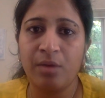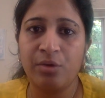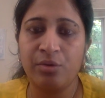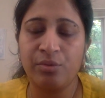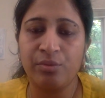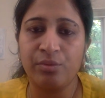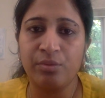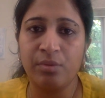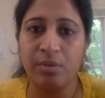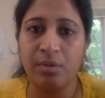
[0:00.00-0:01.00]
to
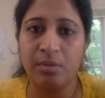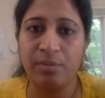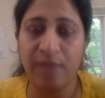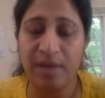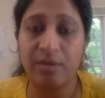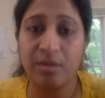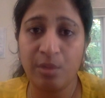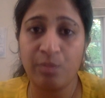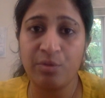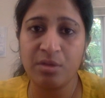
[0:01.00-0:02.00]
practice
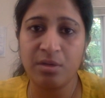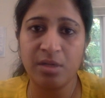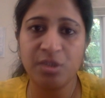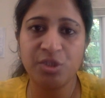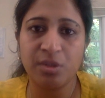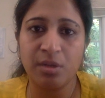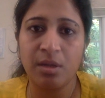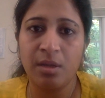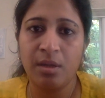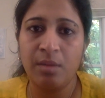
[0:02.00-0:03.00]
your presentation
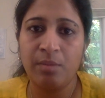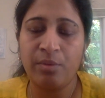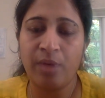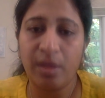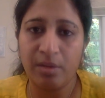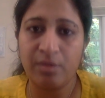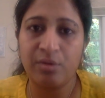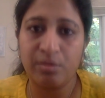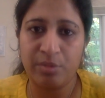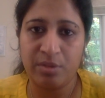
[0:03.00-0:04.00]
prior to
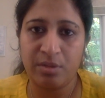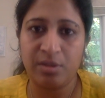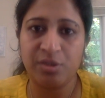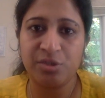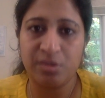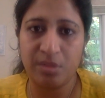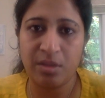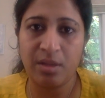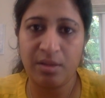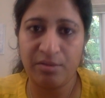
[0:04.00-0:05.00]
the presentation
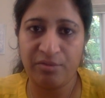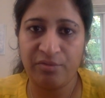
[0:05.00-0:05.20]
itself.